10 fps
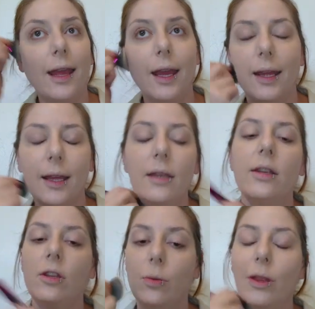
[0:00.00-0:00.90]
and
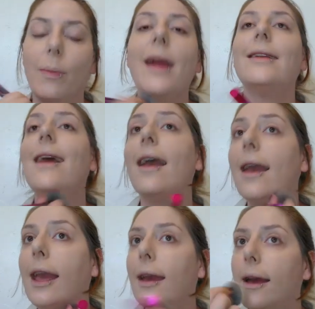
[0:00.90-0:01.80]
continue with my
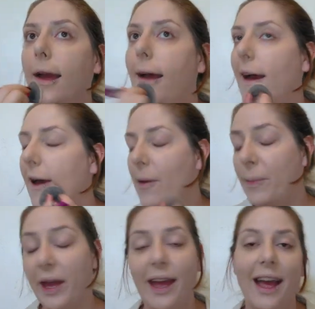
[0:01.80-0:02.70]
day.
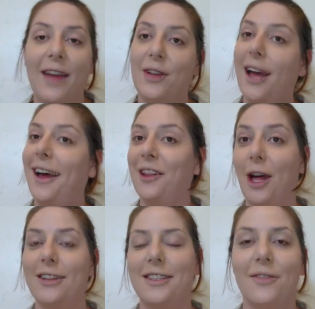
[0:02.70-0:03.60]
Um, I've got a
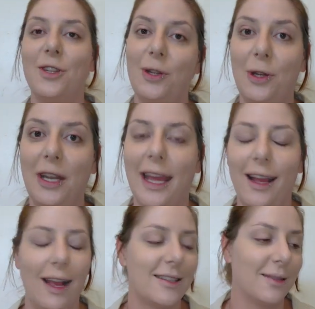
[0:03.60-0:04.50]
lot of stuff to do
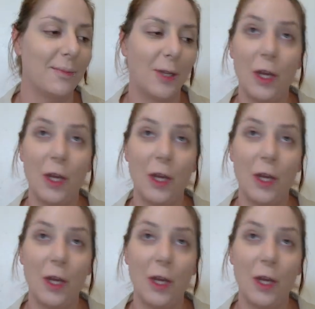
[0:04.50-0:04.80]
today. I got some